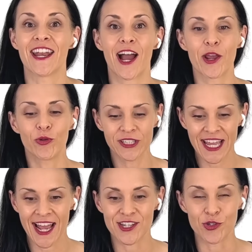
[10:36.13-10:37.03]
and I only
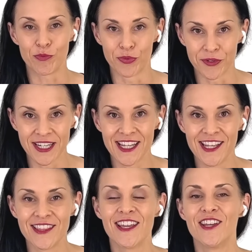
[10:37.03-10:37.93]
had to
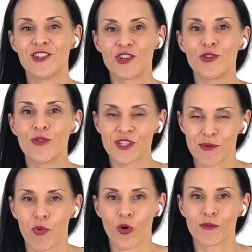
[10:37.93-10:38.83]
breathe to
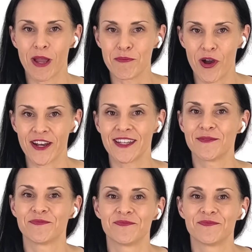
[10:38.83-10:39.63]
support my body.